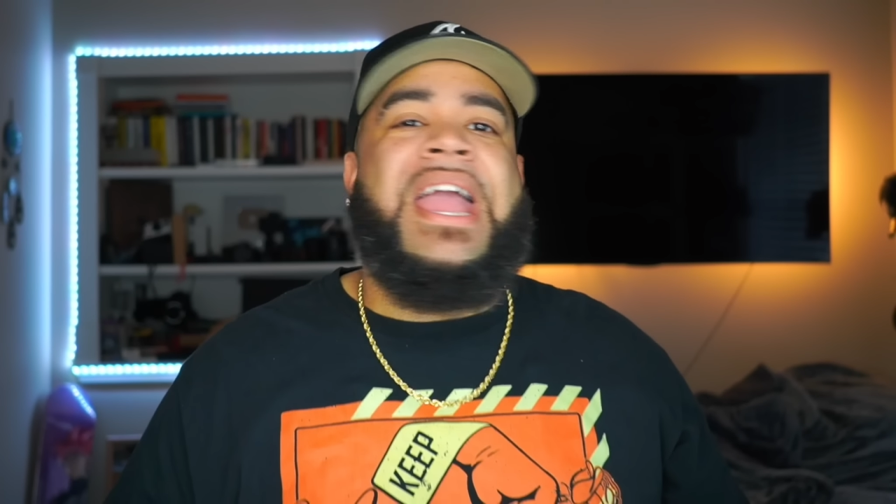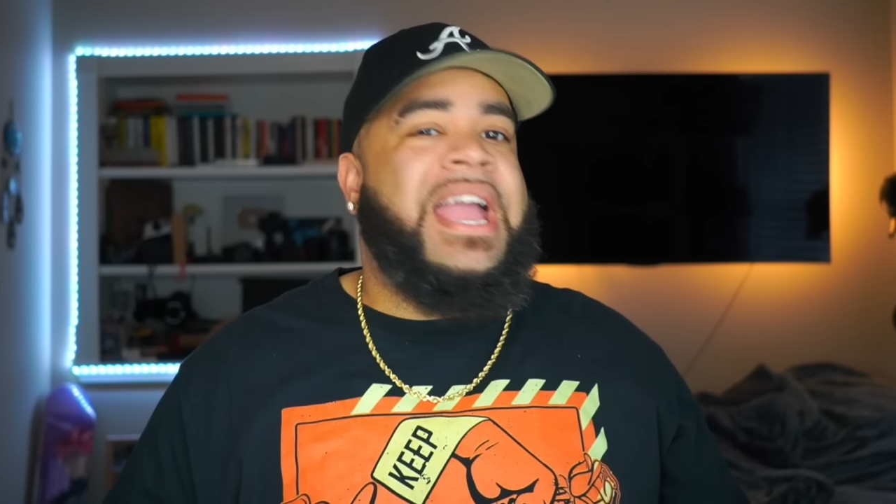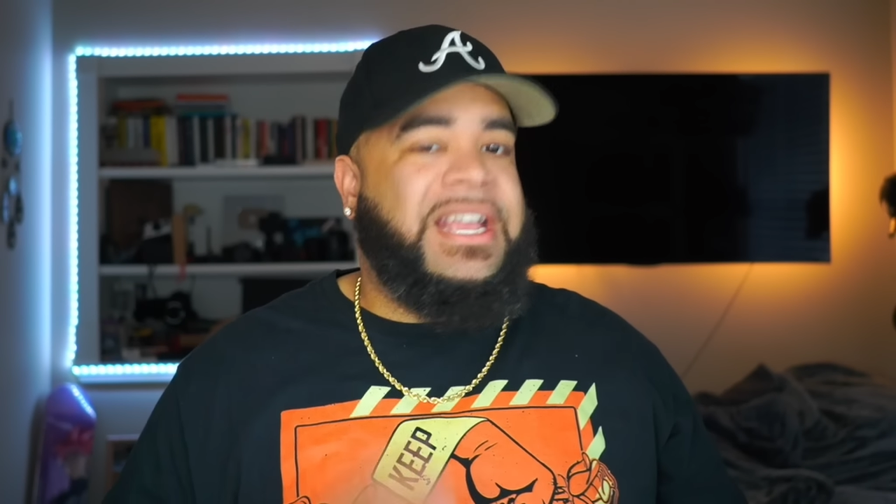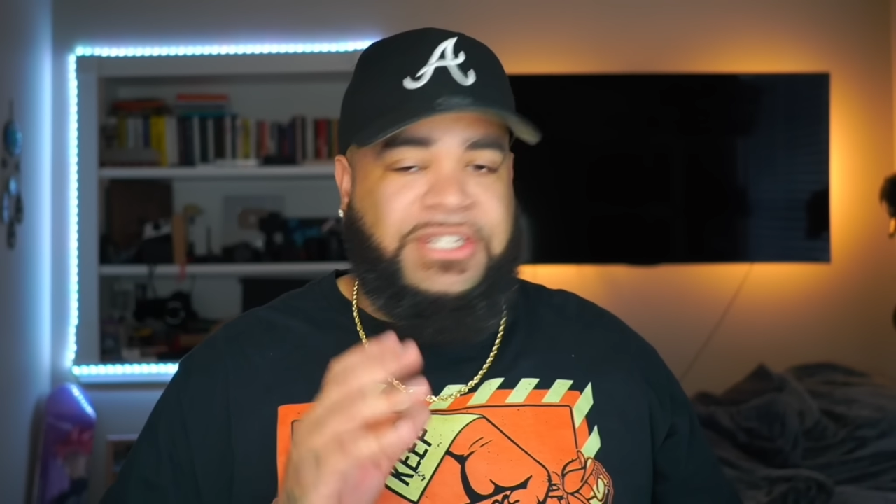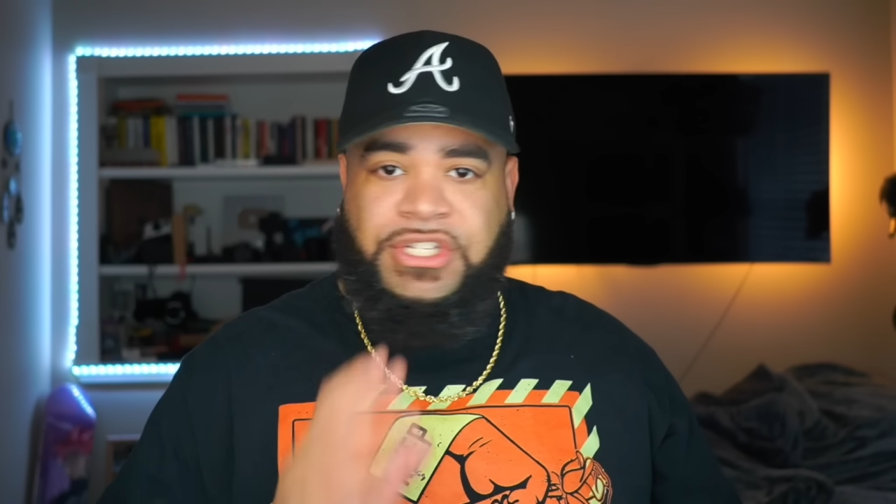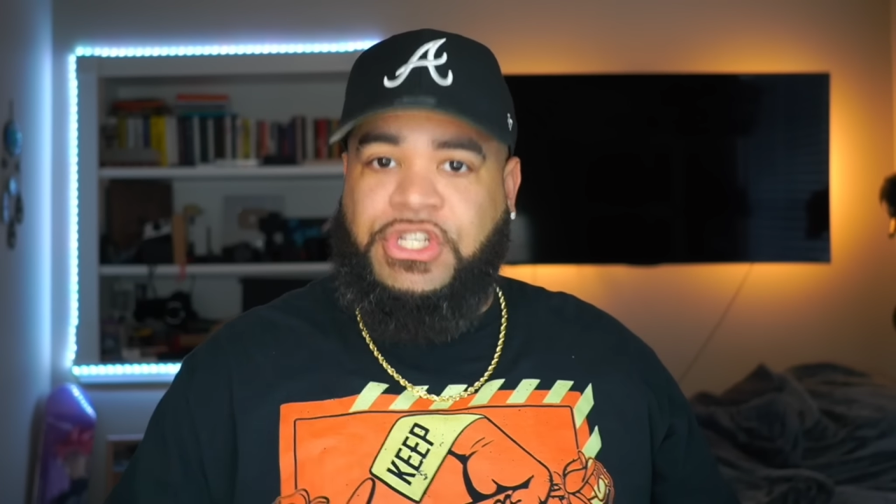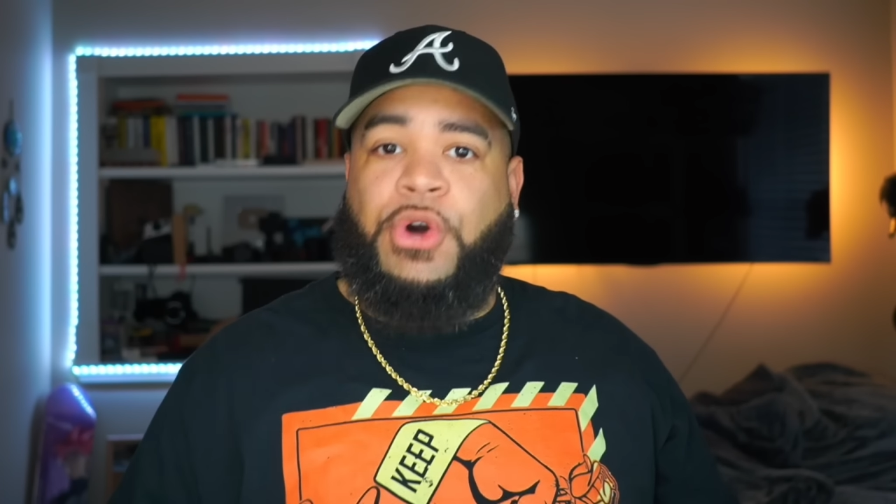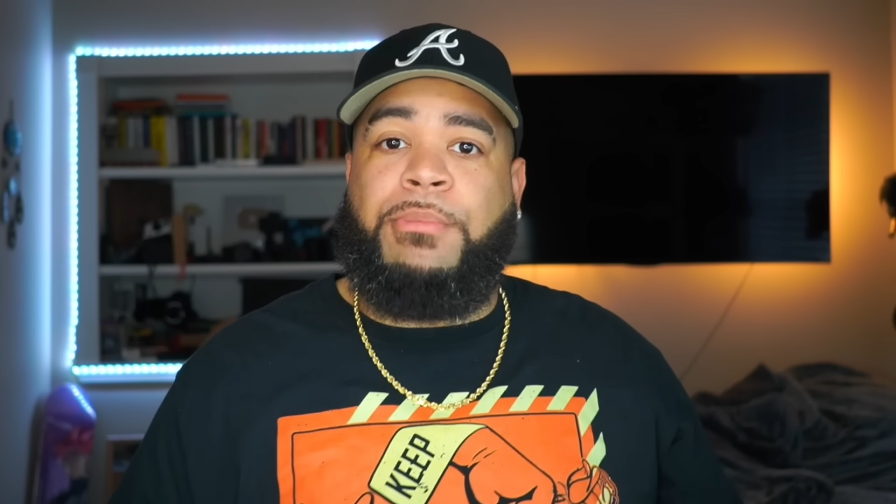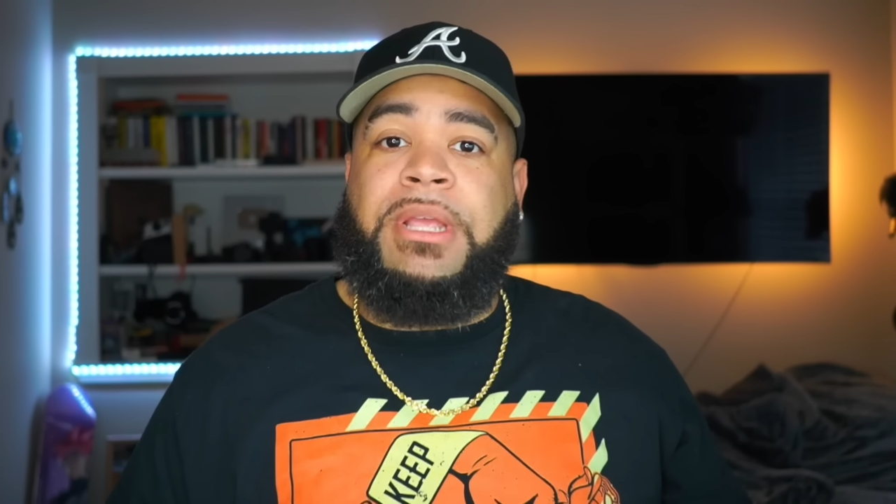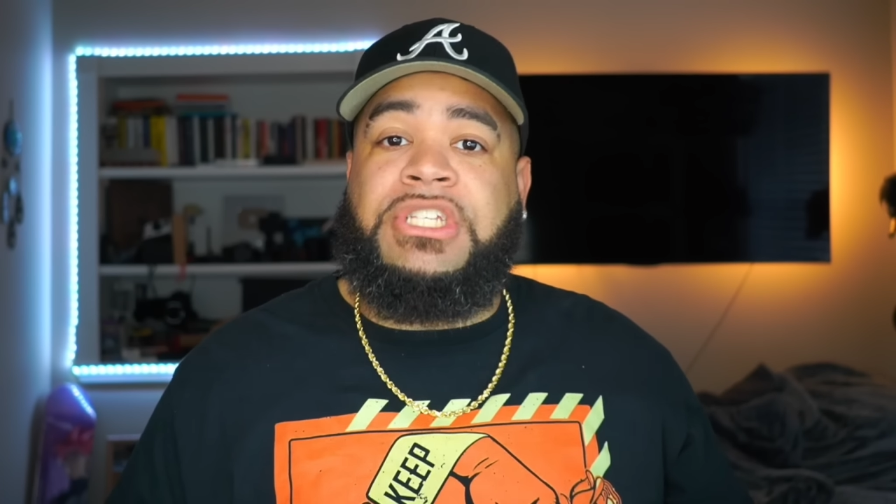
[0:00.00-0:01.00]
and she
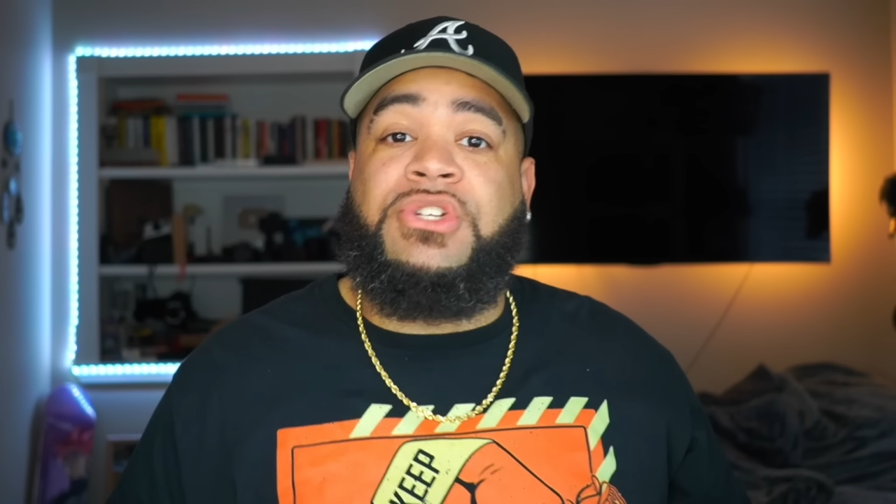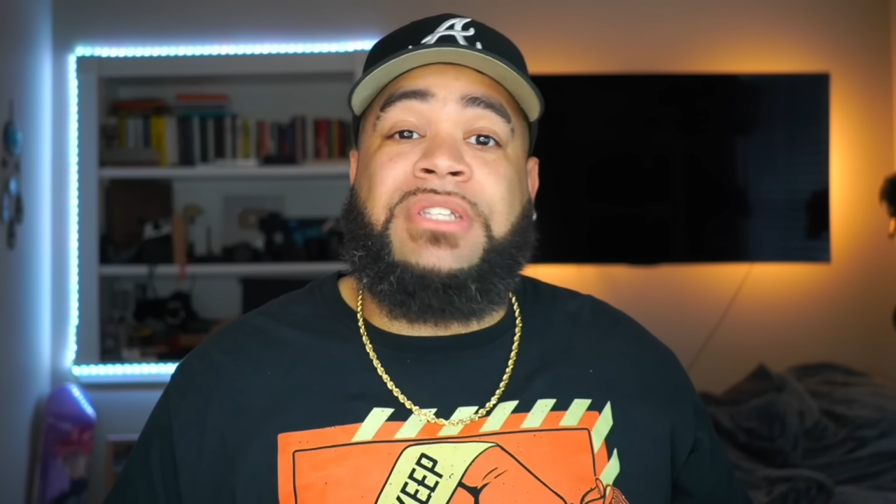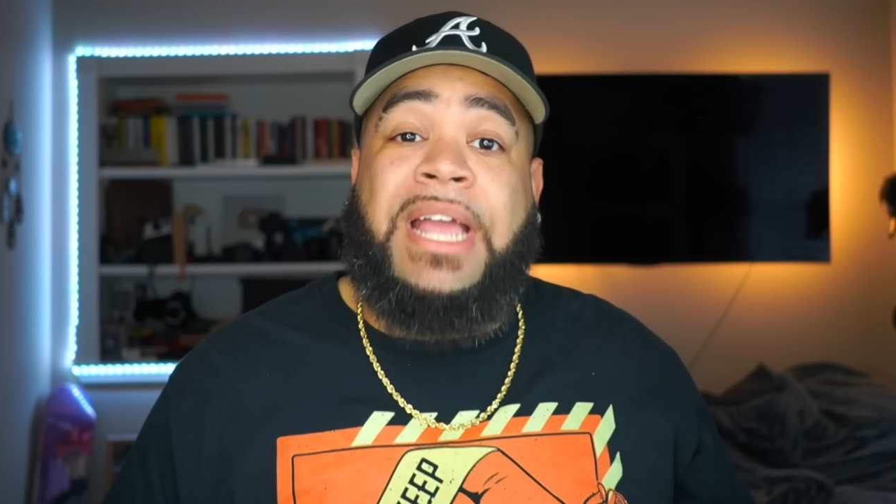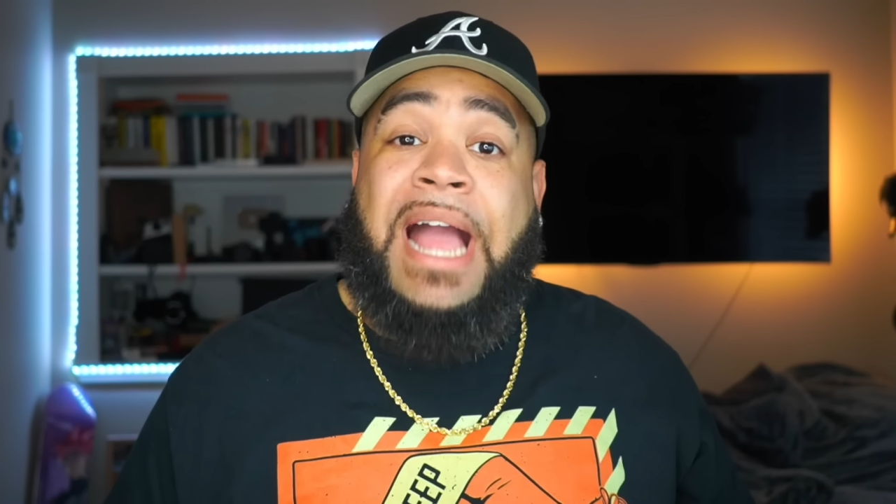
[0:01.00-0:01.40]
told me, she was like,